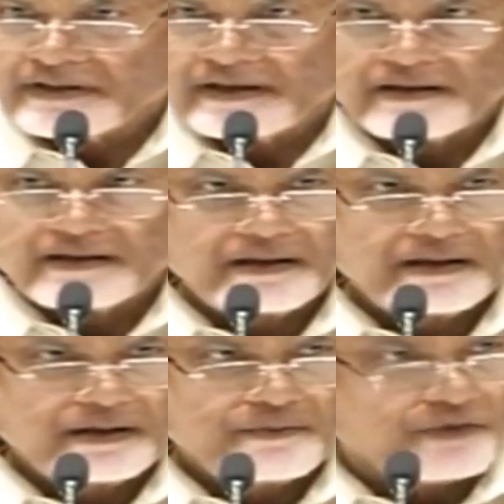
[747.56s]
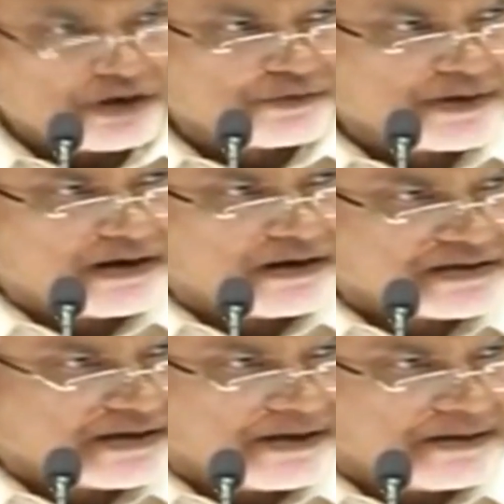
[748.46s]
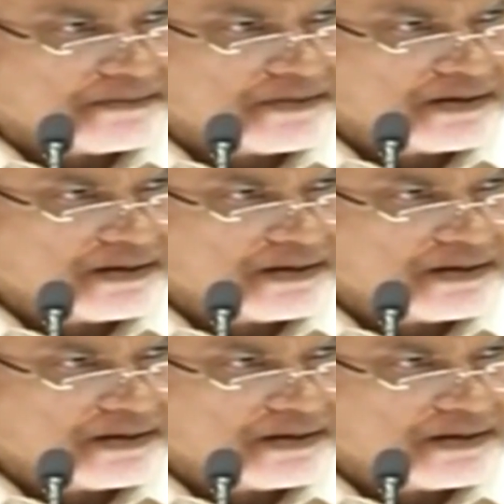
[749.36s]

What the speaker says: think. What we are asking,